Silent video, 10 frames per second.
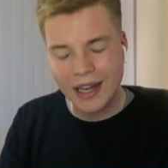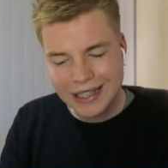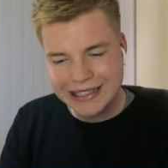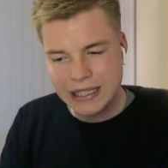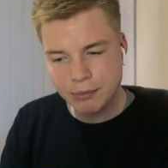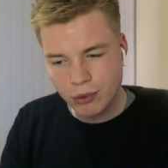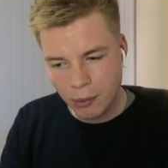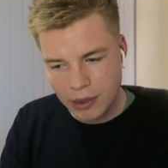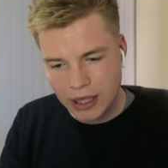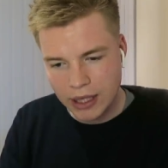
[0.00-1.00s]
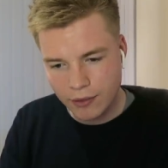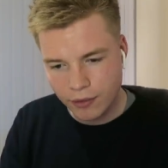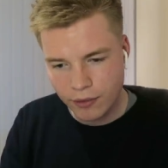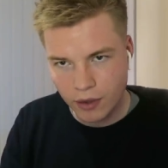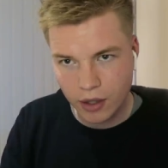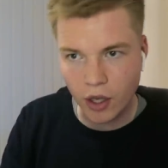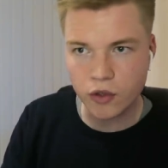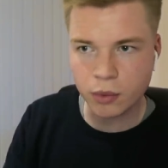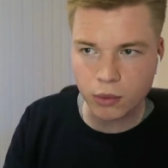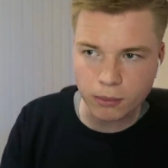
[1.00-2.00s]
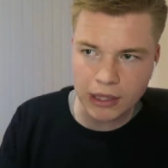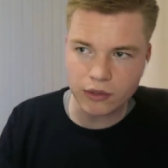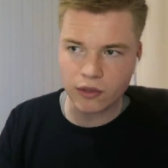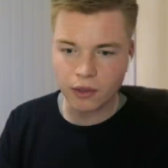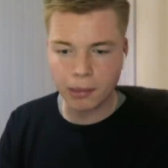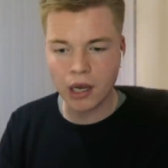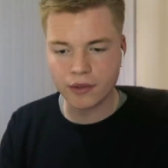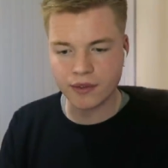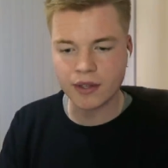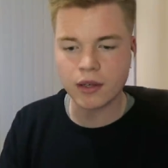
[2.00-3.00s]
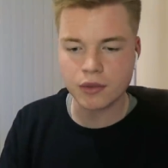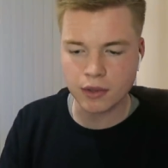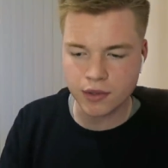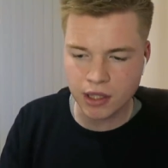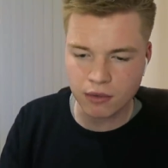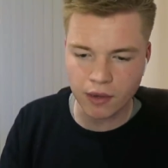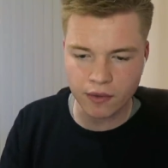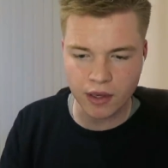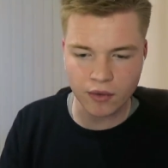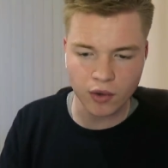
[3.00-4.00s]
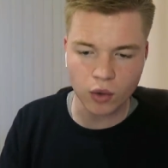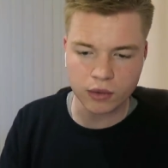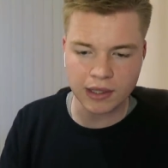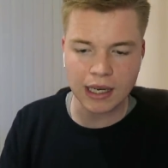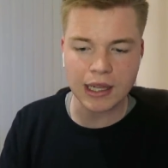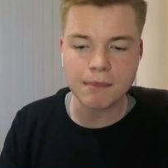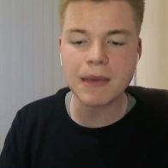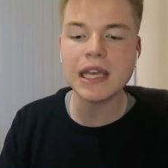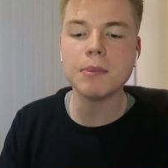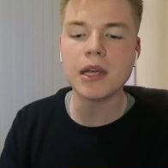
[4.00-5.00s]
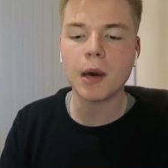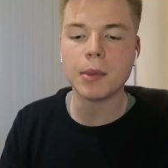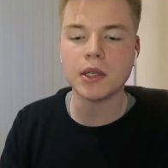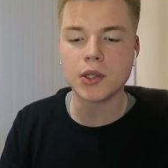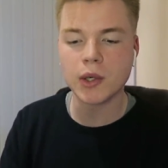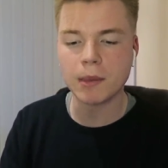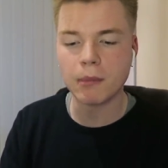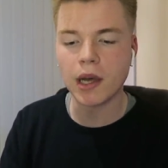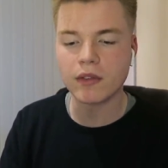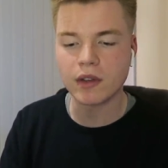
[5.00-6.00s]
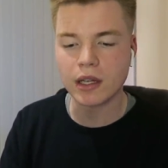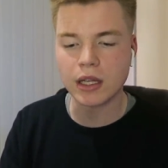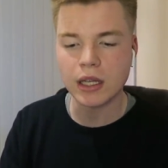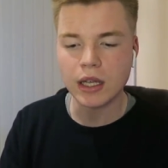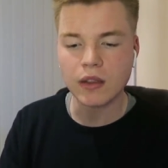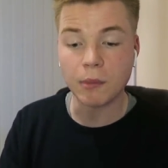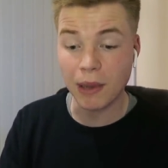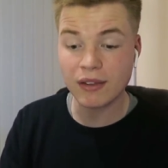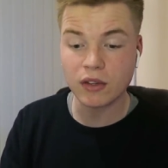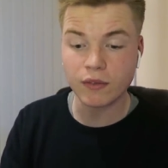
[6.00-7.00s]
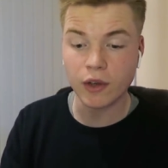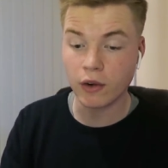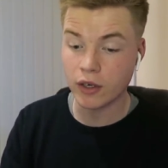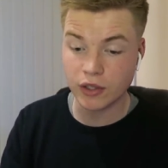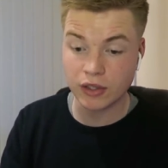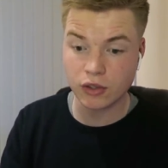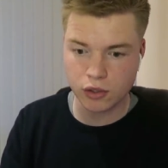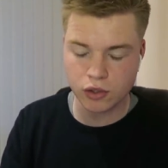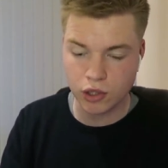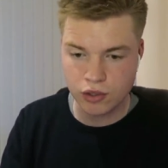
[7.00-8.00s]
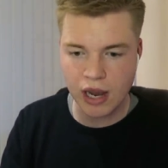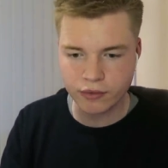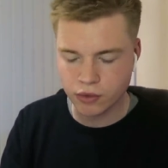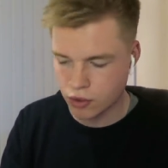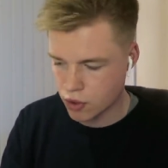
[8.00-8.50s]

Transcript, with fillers: i'd actually probably give a notable mention to party central if she runs there for gordon elliott maybe up in trip might see the best of her. and she she travels